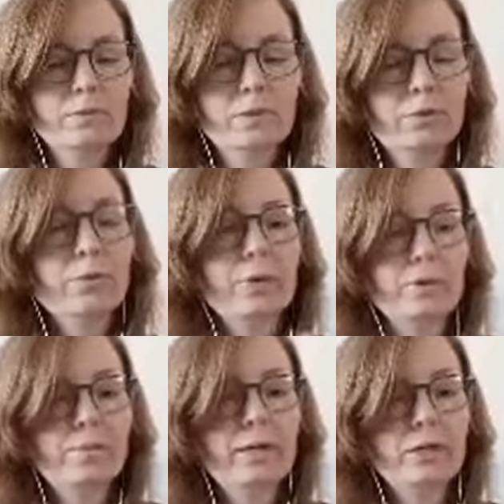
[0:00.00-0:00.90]
So you read
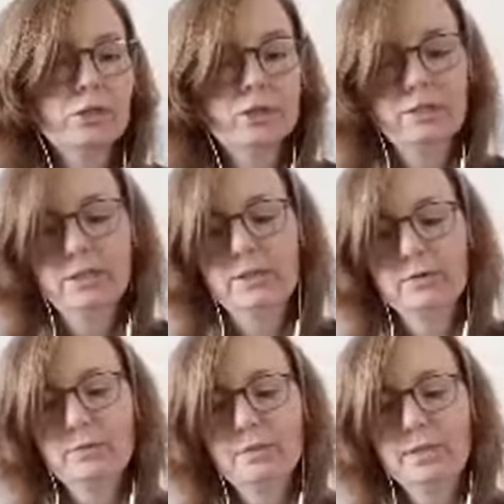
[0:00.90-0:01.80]
the page, and then at the end
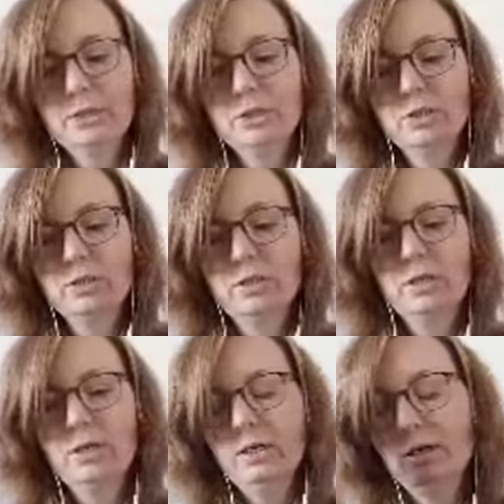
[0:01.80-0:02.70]
of the page,
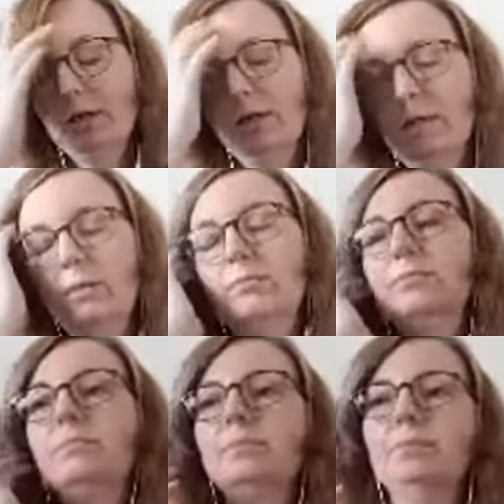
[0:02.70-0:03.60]
um,
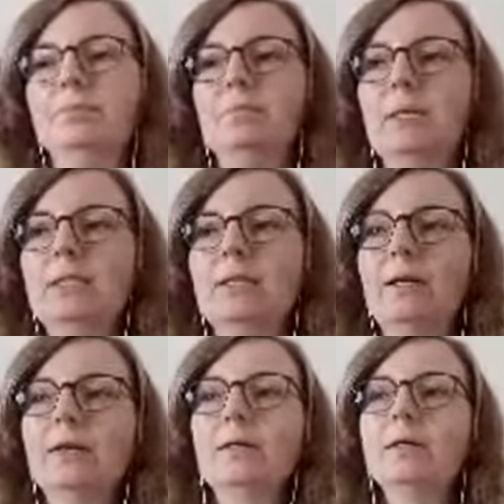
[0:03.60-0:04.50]
he's
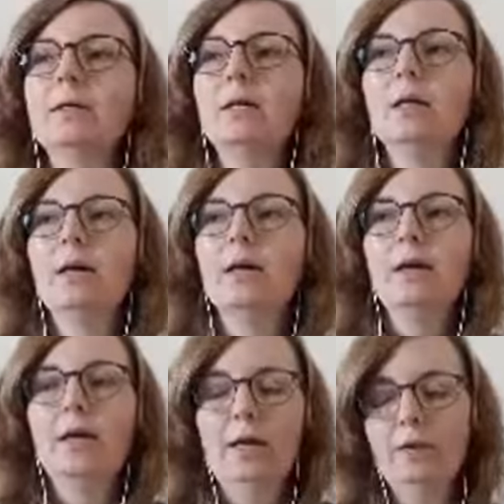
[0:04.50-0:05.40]
like,
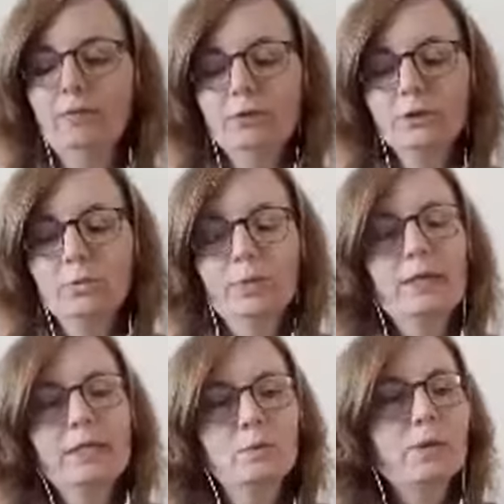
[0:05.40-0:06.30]
if you just
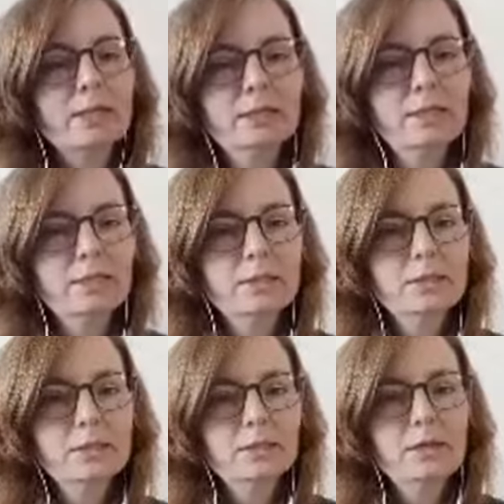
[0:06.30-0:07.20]
realize what I did,
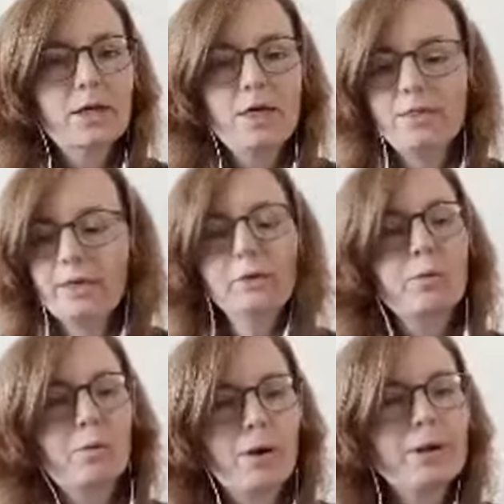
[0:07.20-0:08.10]
then you're
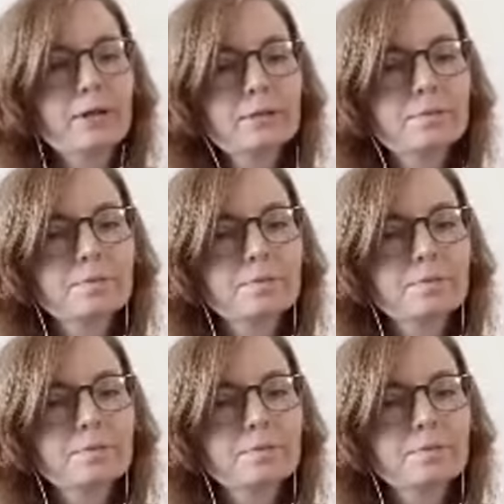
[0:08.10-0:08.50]
a writer.